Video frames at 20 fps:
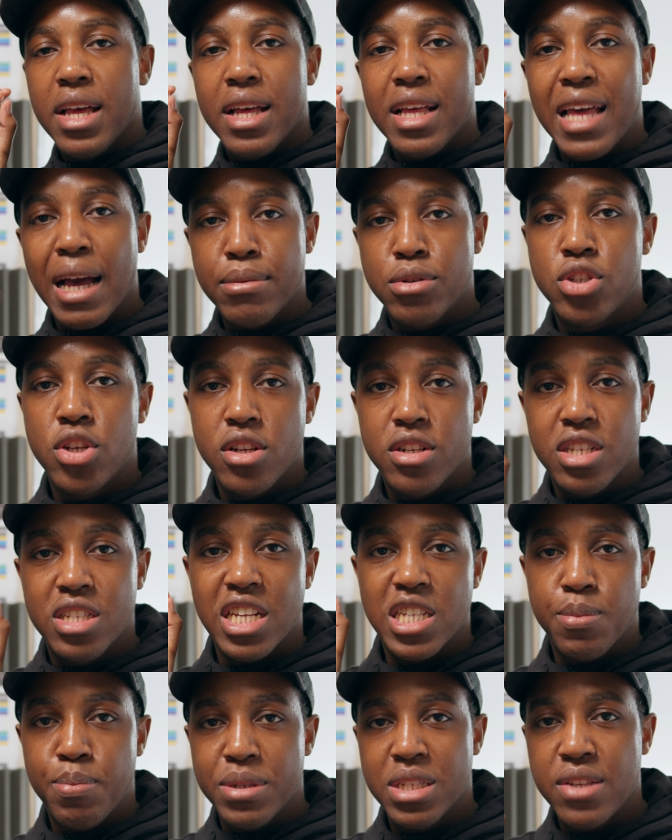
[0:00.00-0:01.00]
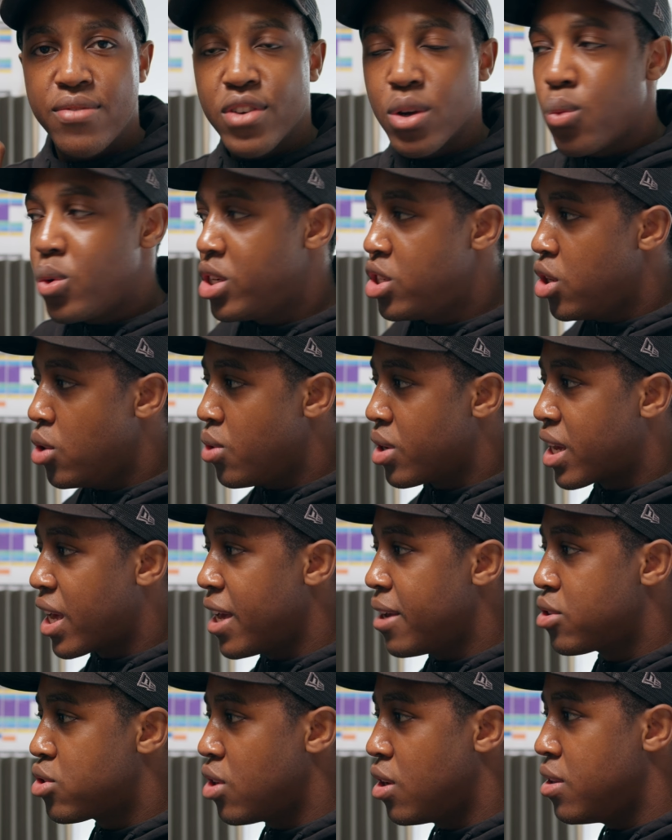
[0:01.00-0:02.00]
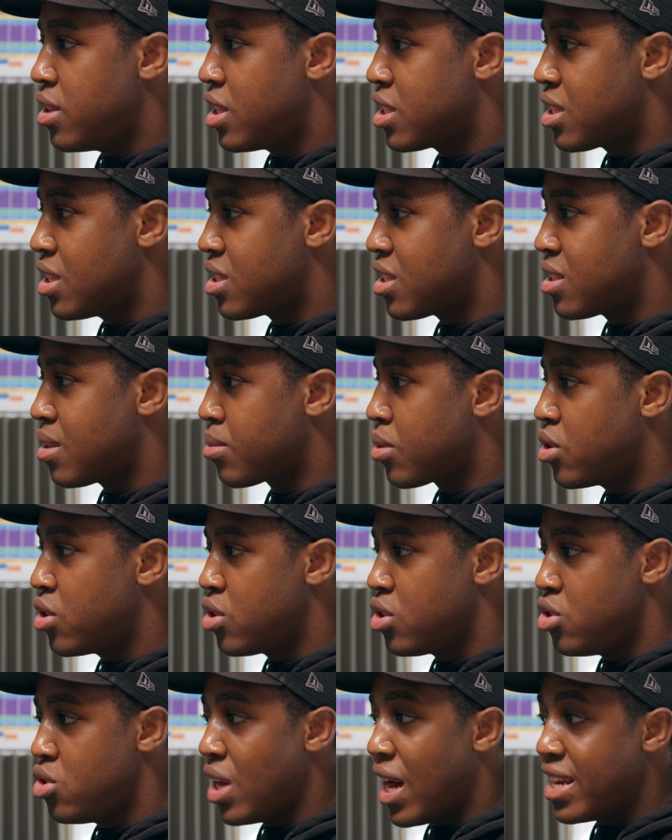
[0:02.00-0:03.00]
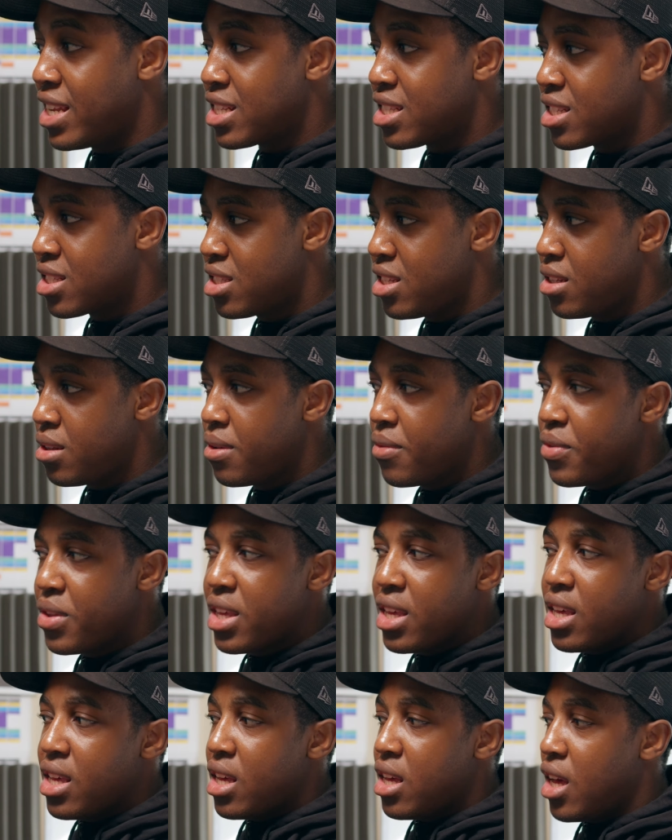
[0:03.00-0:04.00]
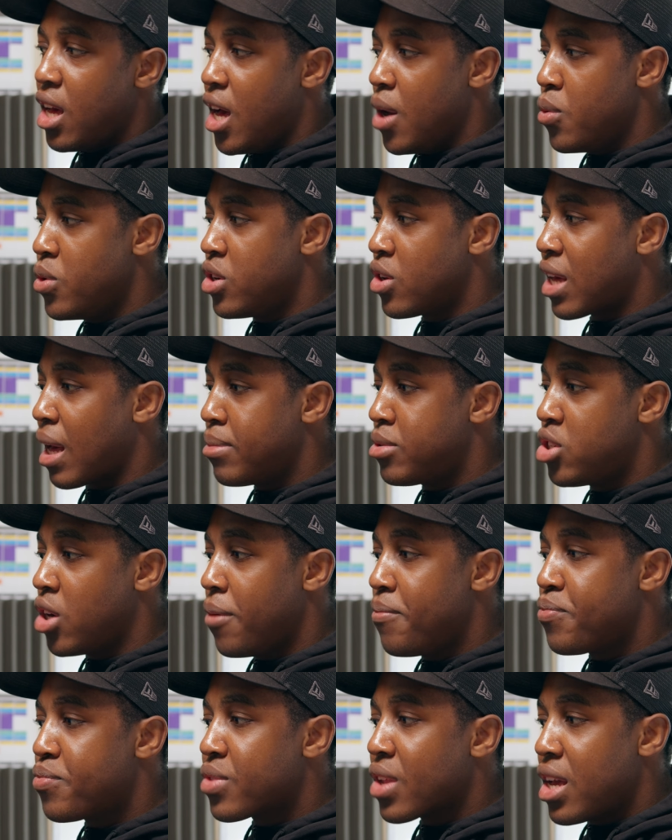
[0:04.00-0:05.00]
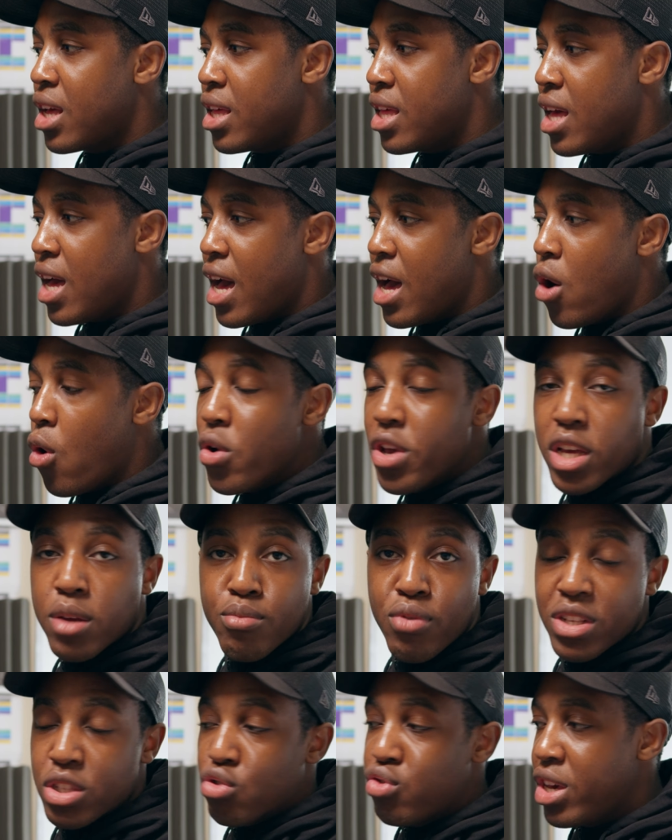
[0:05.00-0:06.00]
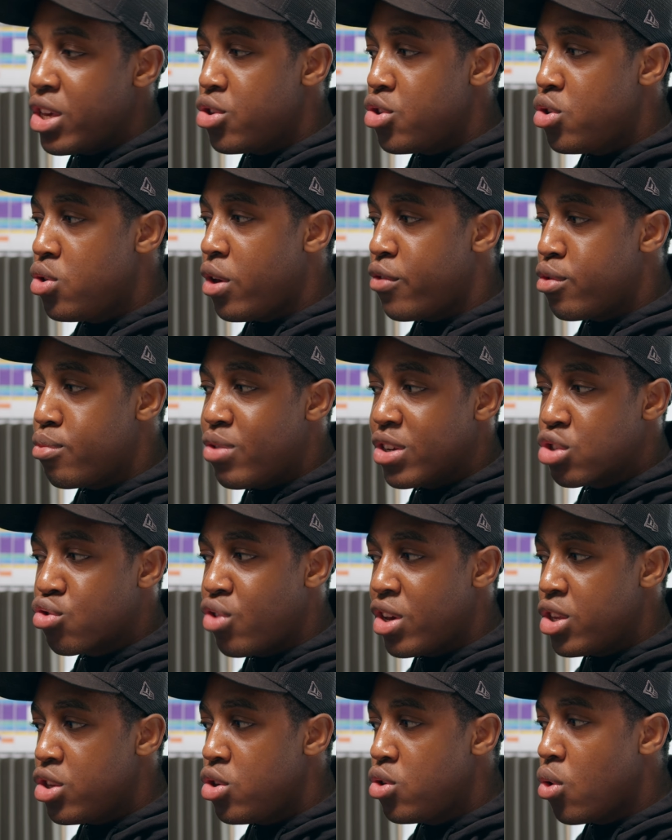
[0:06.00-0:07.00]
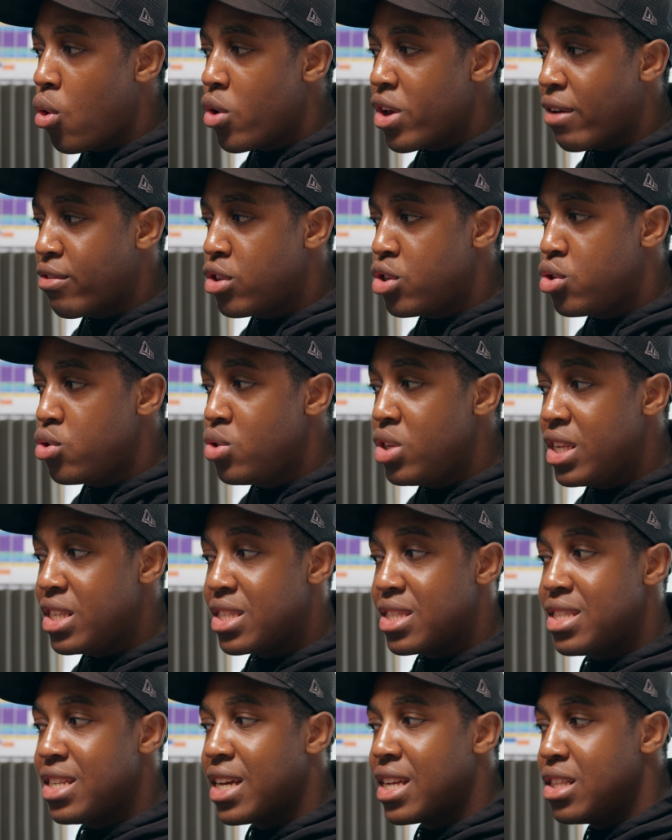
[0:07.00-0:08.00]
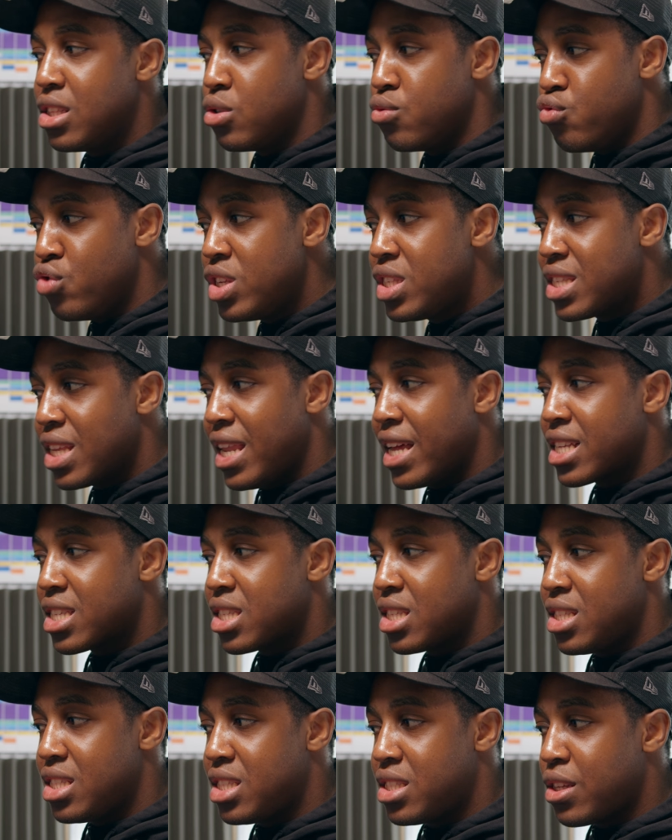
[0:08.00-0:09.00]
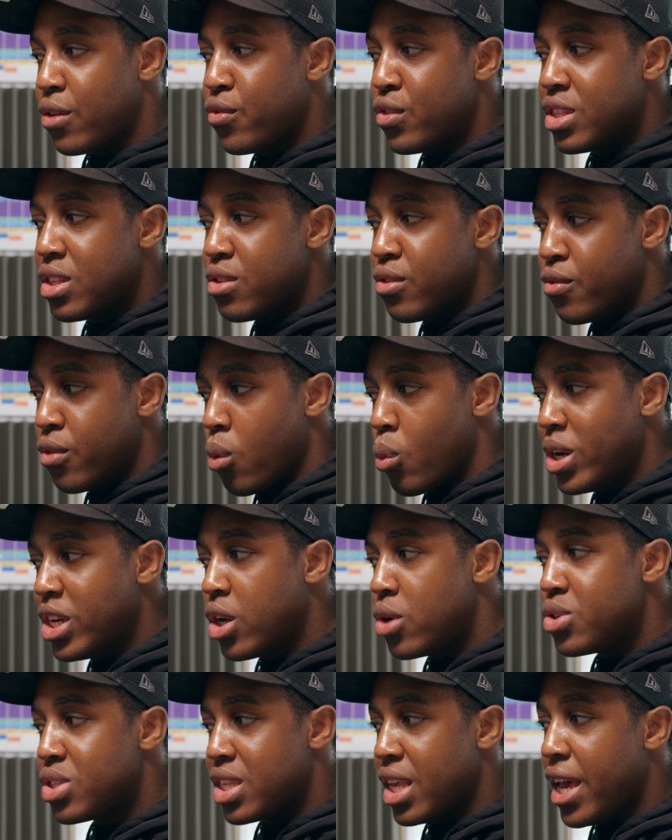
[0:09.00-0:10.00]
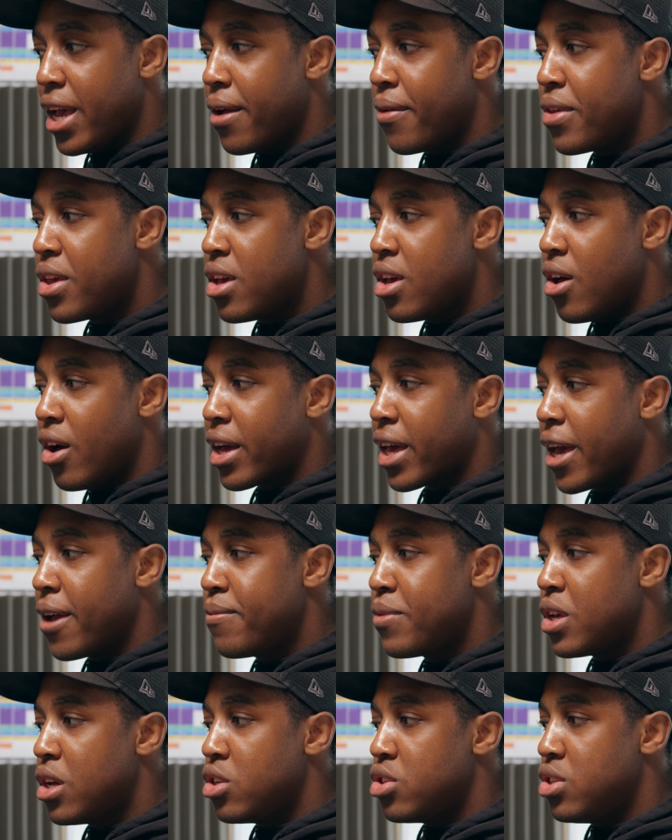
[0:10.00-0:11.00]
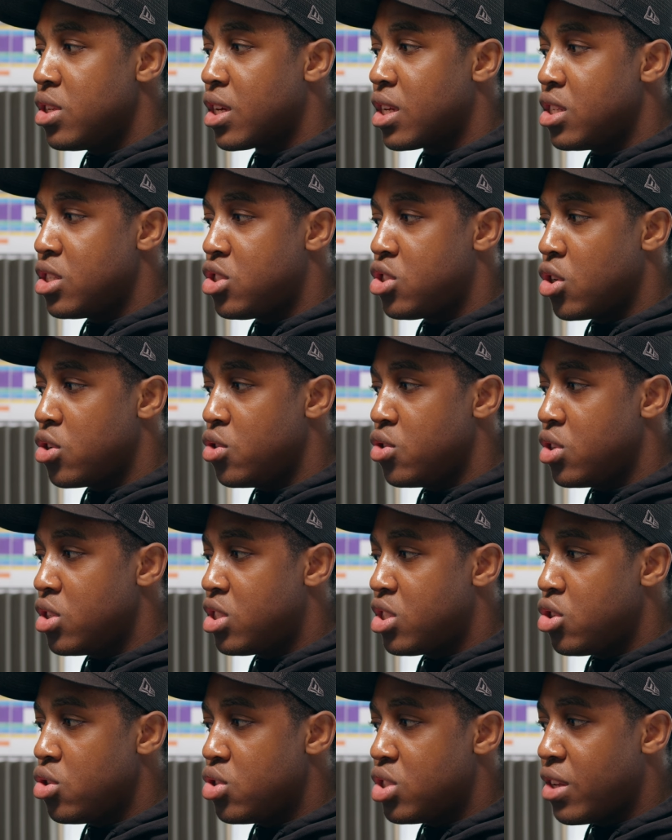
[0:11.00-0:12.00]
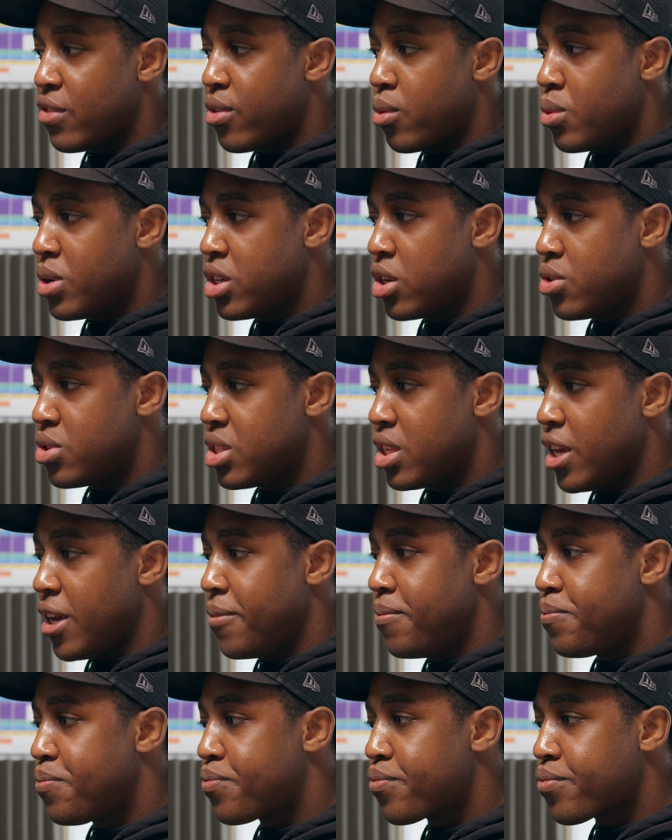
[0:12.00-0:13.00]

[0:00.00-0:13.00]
capture just a specific window, okay? So in this instance, I'm going to add existing window capture. Or you can press create new. If you press create new, all you have to do is you can reselect different windows here, okay? So you can choose different windows here